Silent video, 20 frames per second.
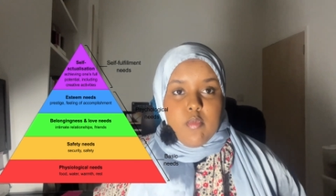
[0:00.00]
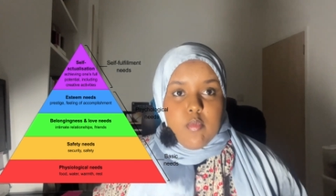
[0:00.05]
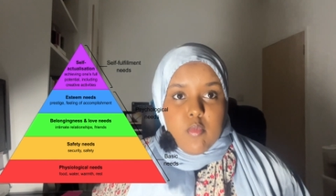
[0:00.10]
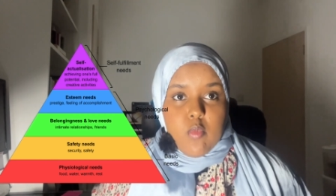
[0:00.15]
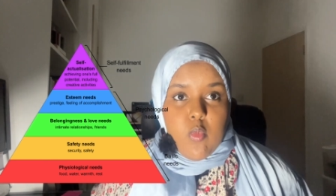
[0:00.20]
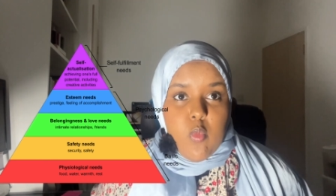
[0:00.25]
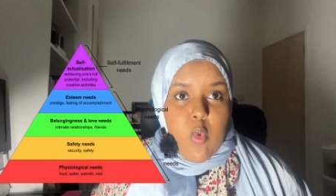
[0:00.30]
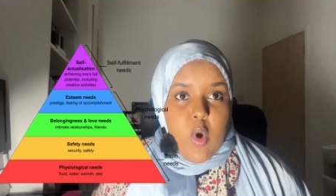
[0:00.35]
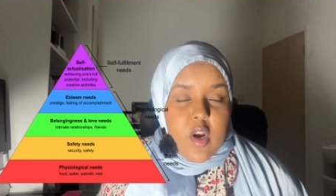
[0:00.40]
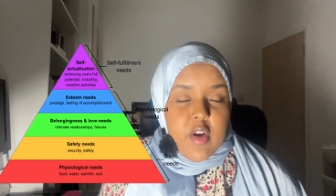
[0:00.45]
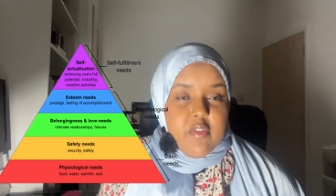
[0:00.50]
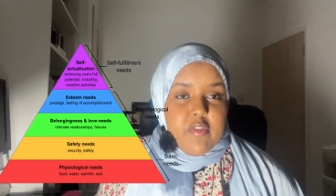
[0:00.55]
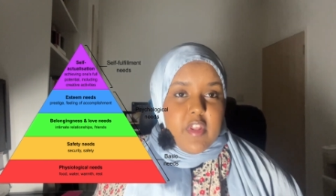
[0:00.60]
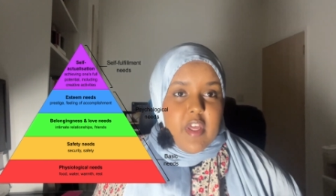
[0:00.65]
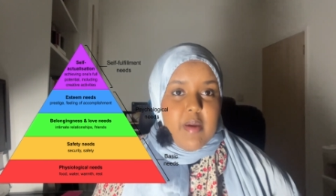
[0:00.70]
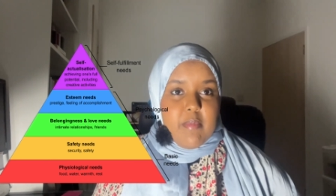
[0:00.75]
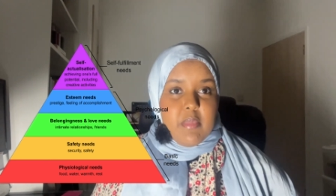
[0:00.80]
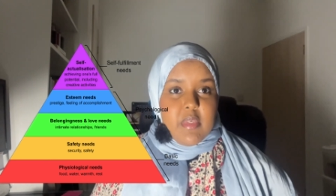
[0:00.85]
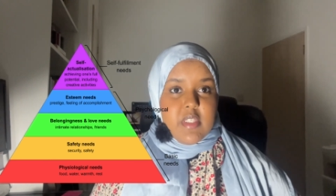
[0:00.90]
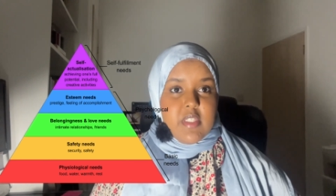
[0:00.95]
One of
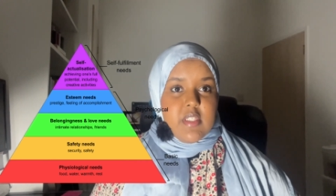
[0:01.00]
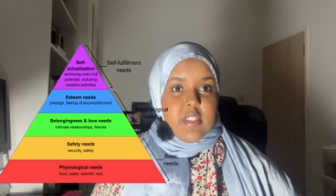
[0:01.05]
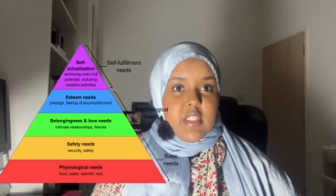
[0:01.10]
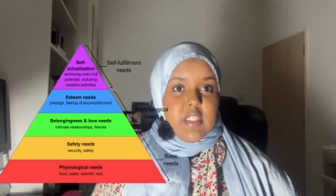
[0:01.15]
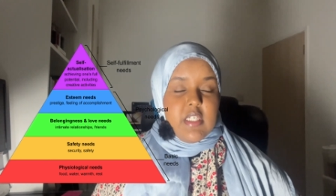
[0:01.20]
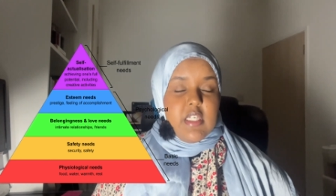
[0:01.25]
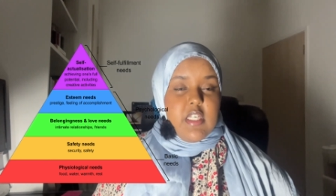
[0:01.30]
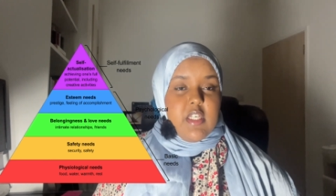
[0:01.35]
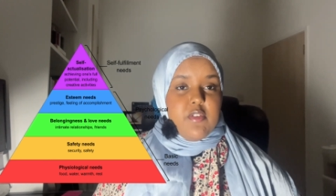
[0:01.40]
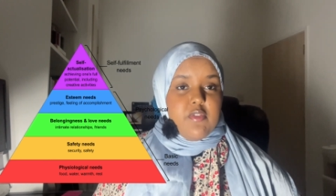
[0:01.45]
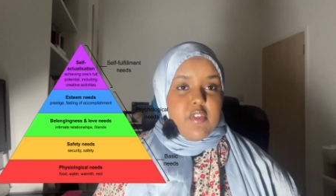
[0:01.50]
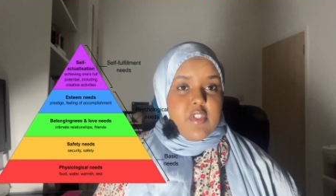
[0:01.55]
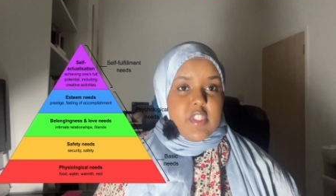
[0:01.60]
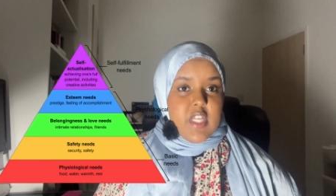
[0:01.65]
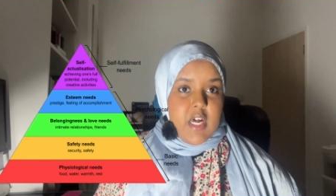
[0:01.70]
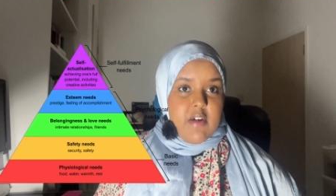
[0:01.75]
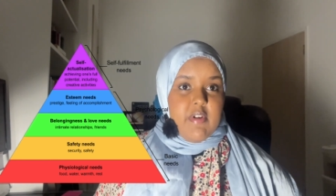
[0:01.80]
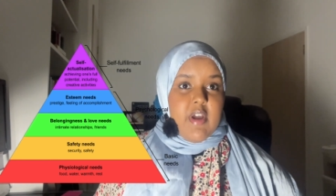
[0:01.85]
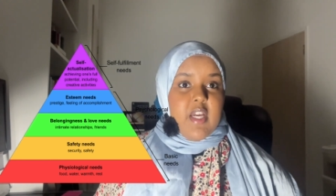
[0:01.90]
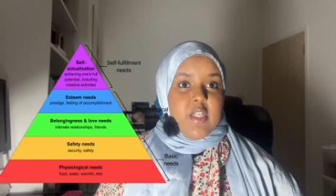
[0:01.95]
them is the need for
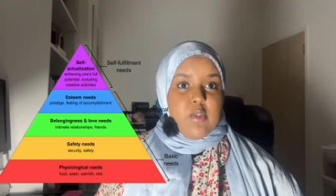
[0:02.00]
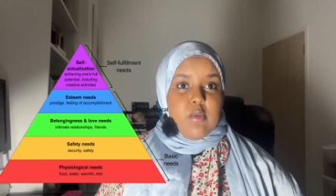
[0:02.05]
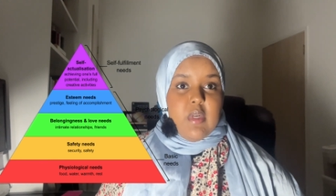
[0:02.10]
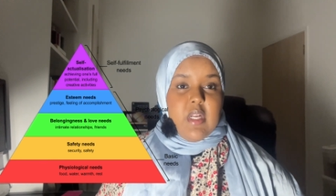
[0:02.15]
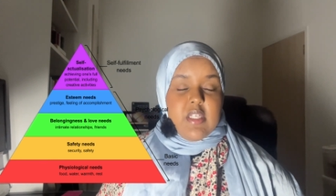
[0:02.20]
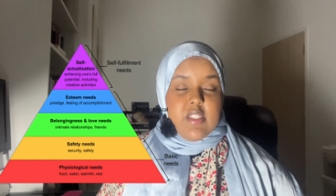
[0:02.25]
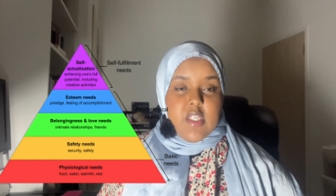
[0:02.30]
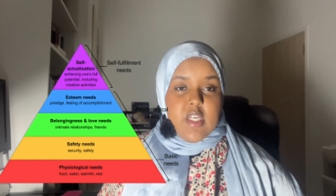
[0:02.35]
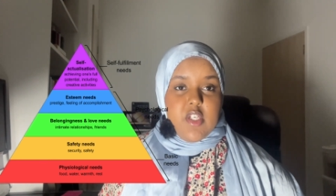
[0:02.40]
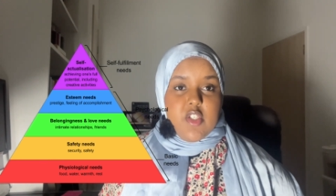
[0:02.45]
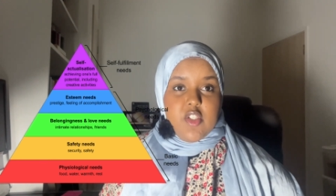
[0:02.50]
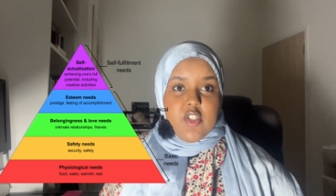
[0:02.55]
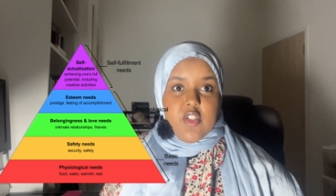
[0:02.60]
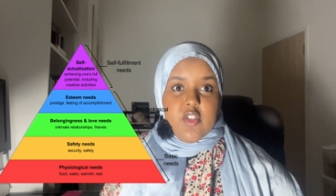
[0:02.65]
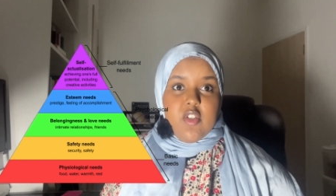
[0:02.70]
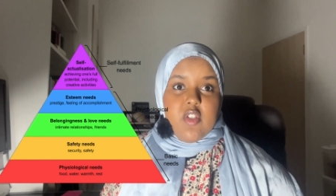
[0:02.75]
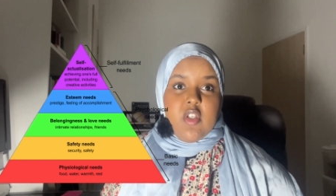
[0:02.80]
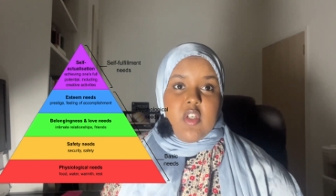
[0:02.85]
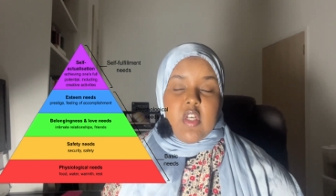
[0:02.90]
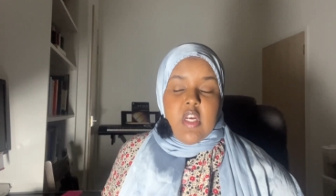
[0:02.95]
self-actualization.
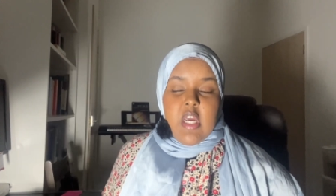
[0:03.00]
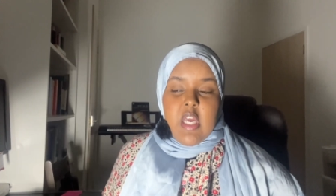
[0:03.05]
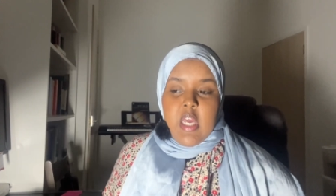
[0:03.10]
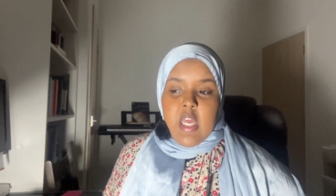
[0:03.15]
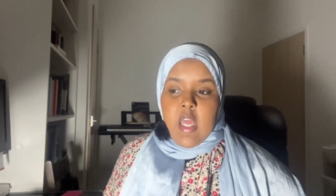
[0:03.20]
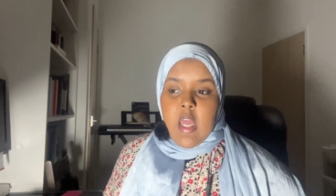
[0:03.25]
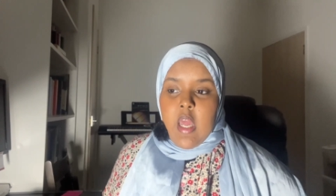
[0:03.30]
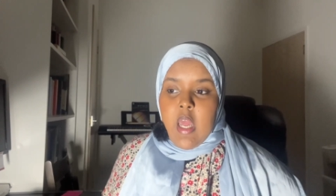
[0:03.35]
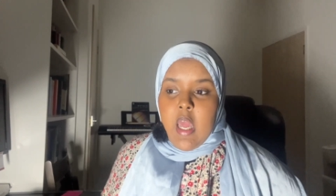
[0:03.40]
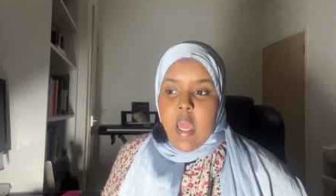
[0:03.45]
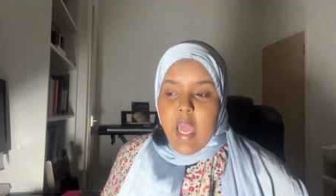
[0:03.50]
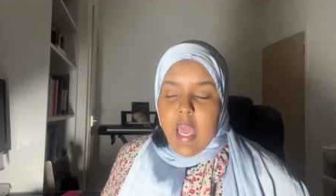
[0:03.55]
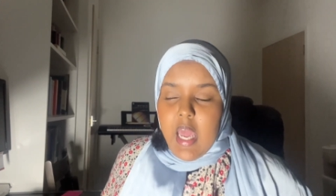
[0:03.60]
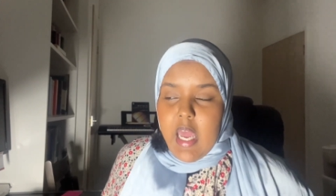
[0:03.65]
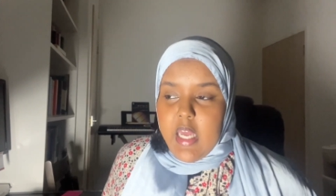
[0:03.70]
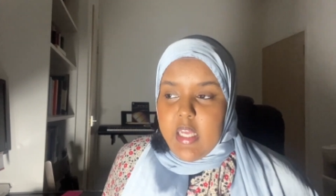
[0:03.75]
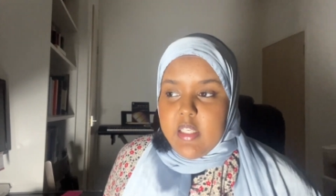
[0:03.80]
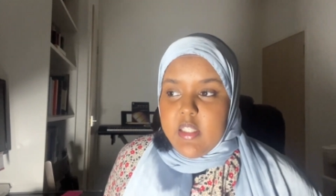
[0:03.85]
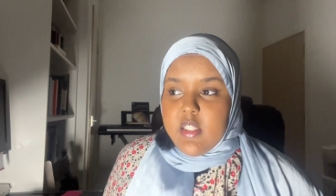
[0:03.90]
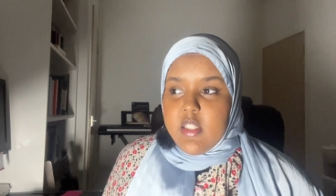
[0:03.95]

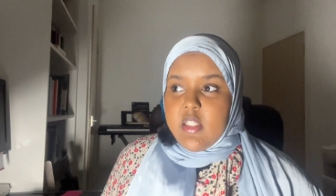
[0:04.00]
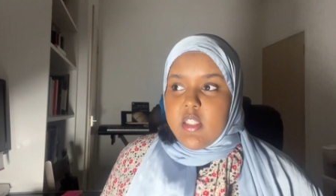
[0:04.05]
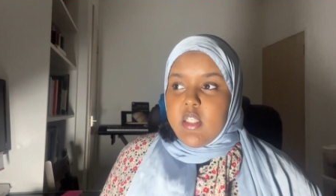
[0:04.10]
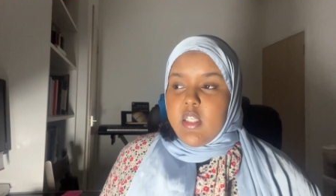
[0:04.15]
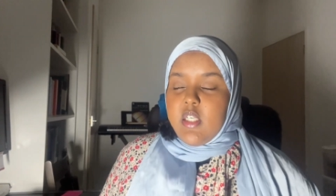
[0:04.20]
And